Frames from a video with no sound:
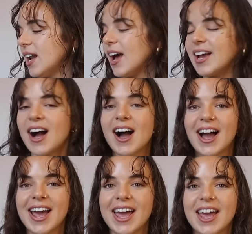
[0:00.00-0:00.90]
Like,
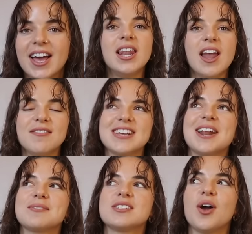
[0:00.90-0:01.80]
I loved it, and
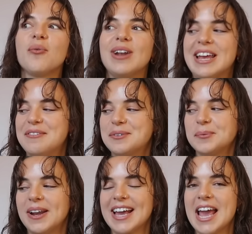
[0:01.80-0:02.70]
I was so relieved
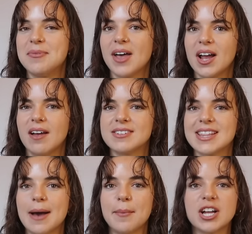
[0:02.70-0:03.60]
when it came that I loved it
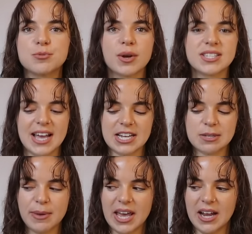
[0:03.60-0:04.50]
that much, because I had
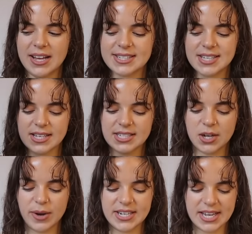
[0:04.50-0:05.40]
to pay like 60
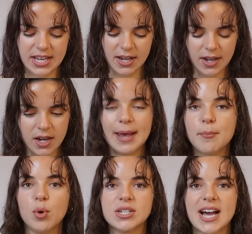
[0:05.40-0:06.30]
quid in
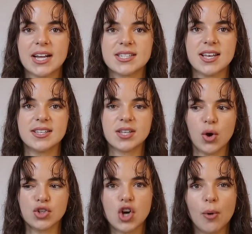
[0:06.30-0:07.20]
import taxes
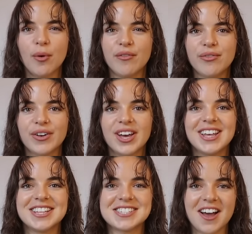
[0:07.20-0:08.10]
on top of
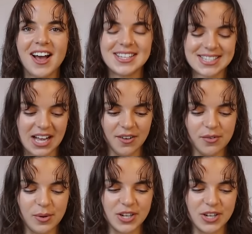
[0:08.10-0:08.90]
the skirt itself,